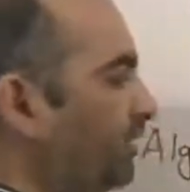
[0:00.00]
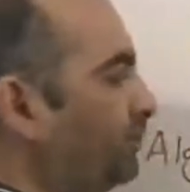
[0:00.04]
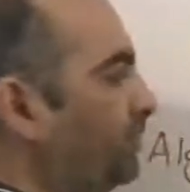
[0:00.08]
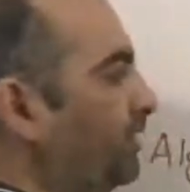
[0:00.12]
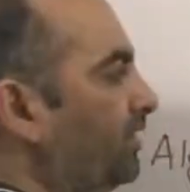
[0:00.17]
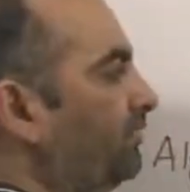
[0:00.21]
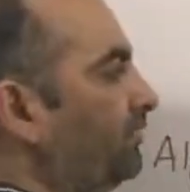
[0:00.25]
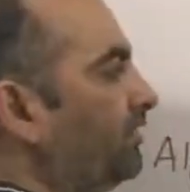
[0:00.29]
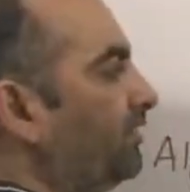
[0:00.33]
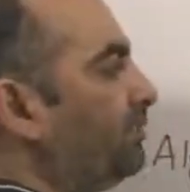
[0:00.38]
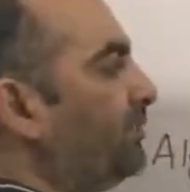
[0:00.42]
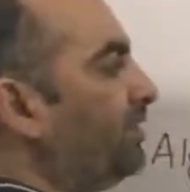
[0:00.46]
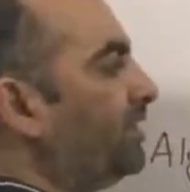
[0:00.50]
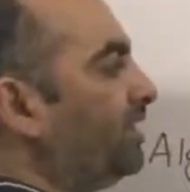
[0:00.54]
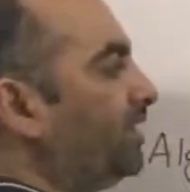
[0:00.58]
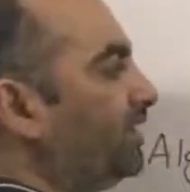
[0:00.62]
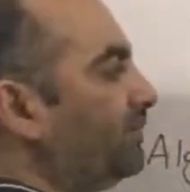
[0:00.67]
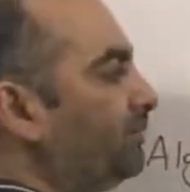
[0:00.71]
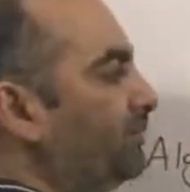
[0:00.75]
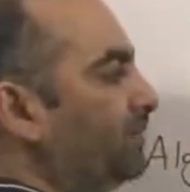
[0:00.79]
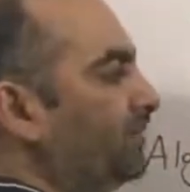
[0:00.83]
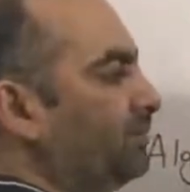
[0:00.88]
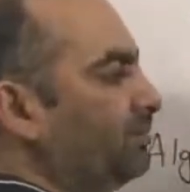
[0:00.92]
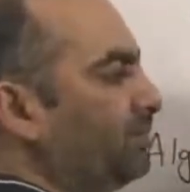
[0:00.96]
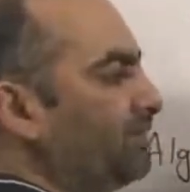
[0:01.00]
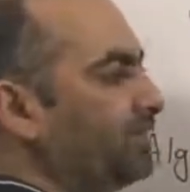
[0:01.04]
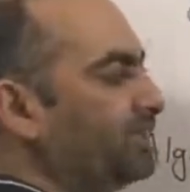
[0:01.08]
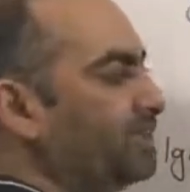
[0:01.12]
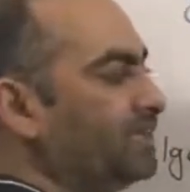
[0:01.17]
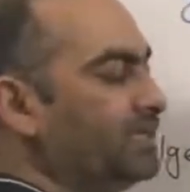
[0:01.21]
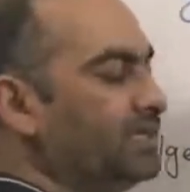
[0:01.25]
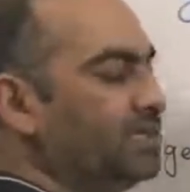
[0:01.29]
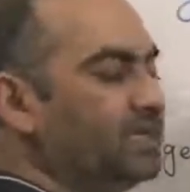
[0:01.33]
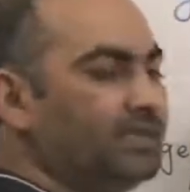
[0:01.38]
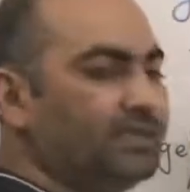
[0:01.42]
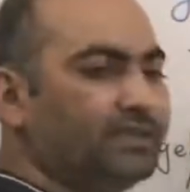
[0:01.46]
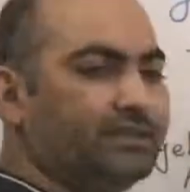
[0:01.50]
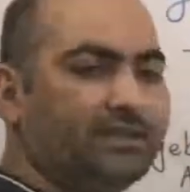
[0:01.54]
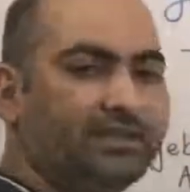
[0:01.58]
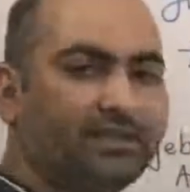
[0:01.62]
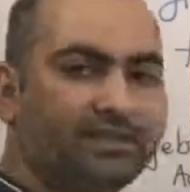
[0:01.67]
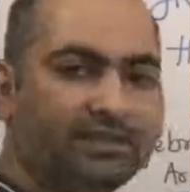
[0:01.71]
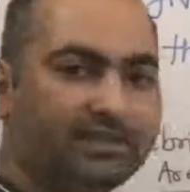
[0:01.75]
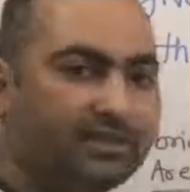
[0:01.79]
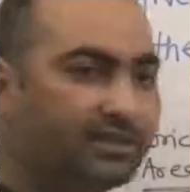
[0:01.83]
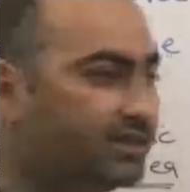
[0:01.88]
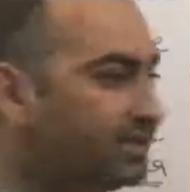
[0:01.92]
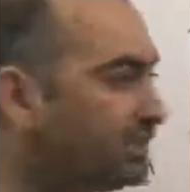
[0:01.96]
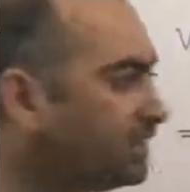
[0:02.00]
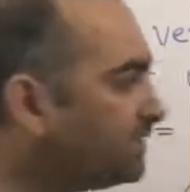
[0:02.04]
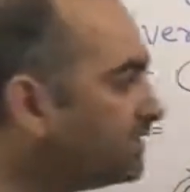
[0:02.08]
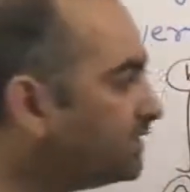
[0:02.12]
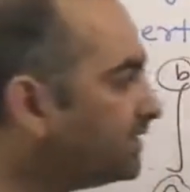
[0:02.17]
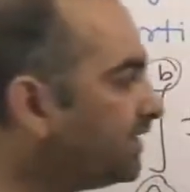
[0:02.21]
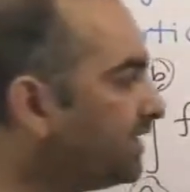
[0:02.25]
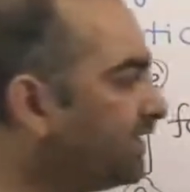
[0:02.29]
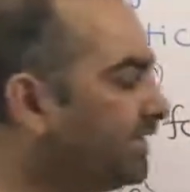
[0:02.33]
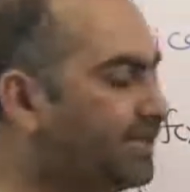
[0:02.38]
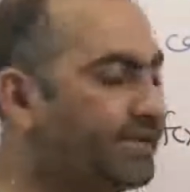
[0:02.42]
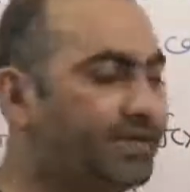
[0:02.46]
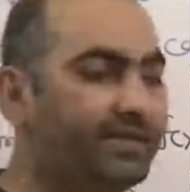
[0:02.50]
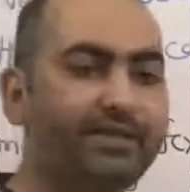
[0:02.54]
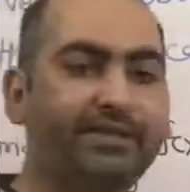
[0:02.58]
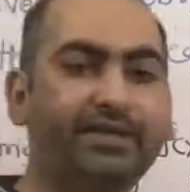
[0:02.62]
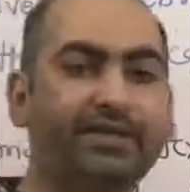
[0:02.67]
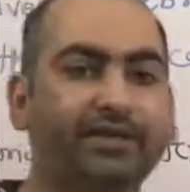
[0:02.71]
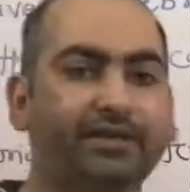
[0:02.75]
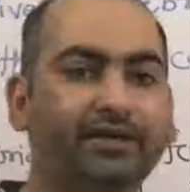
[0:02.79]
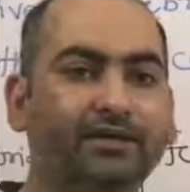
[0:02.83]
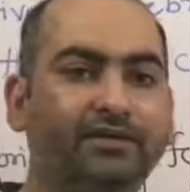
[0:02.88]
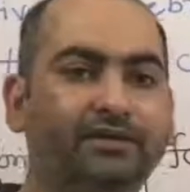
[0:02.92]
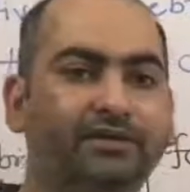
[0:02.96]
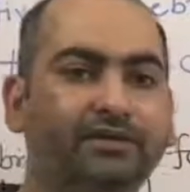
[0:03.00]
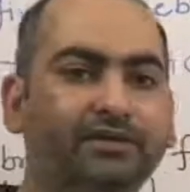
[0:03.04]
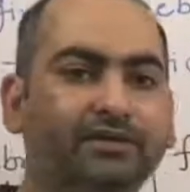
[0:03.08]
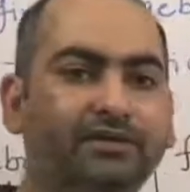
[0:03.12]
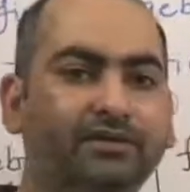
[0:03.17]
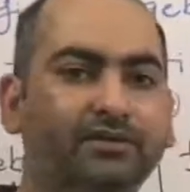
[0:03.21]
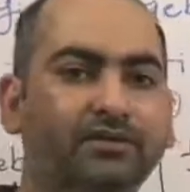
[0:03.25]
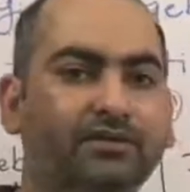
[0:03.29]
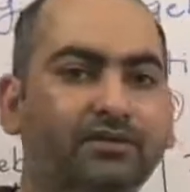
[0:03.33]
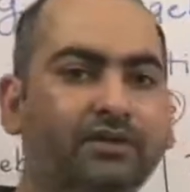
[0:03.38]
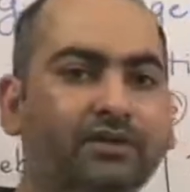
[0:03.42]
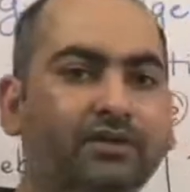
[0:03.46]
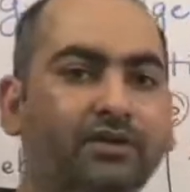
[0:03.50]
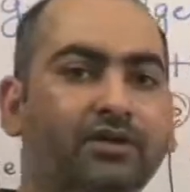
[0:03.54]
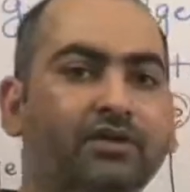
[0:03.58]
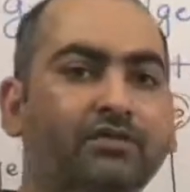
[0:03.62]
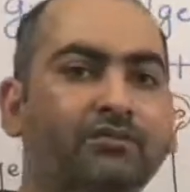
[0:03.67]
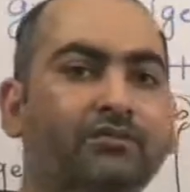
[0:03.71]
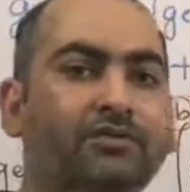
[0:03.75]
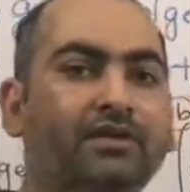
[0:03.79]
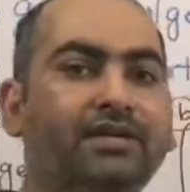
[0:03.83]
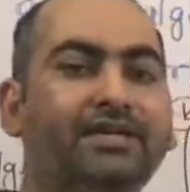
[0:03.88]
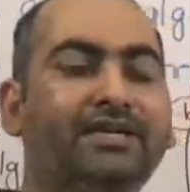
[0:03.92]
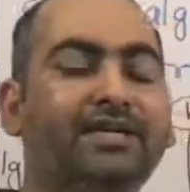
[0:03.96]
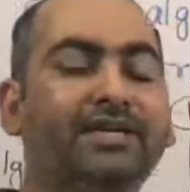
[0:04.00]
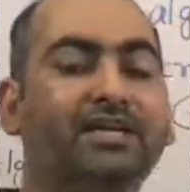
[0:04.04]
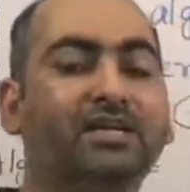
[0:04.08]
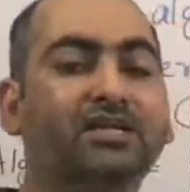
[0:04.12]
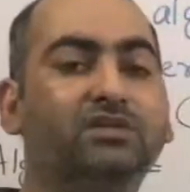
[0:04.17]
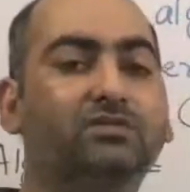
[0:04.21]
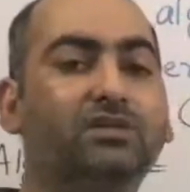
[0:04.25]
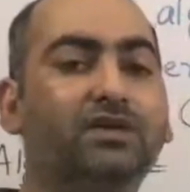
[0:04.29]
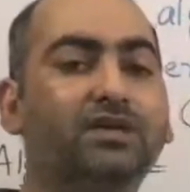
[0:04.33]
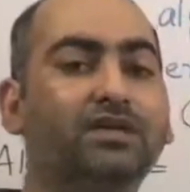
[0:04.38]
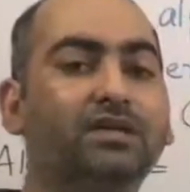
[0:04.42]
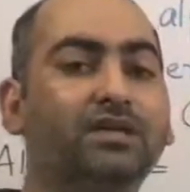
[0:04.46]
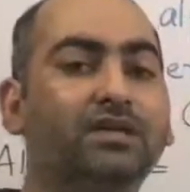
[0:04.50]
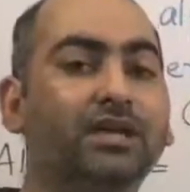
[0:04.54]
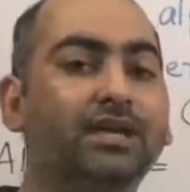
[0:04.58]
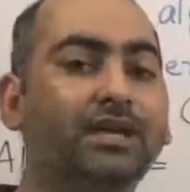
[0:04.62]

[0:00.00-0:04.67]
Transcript: b will be upper limit. Then this area will take as what?